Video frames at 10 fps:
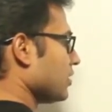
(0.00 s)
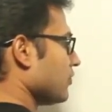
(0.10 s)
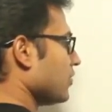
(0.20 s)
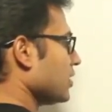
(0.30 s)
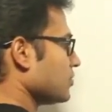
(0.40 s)

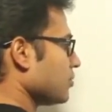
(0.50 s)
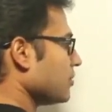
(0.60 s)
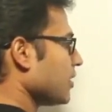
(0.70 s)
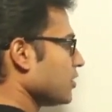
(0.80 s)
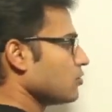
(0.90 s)
if it is
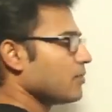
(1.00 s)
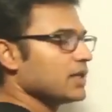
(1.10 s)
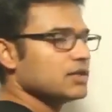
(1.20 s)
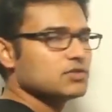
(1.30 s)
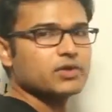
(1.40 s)
p by 2
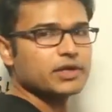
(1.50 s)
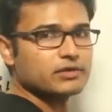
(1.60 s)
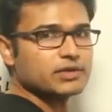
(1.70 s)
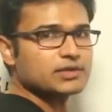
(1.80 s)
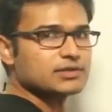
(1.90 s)
minus 2
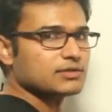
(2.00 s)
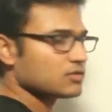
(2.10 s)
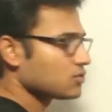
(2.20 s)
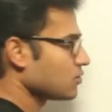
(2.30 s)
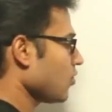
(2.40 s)
entries.
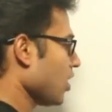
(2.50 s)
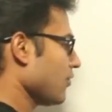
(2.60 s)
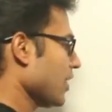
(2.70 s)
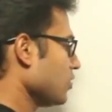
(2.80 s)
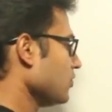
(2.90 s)
So
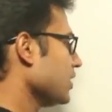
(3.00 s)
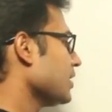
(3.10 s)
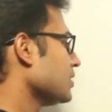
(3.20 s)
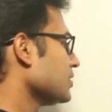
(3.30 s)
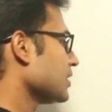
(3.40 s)
why do we
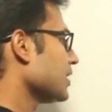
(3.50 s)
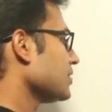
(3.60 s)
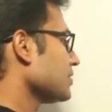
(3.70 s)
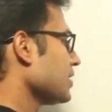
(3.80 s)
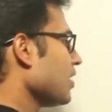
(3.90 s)
get this case?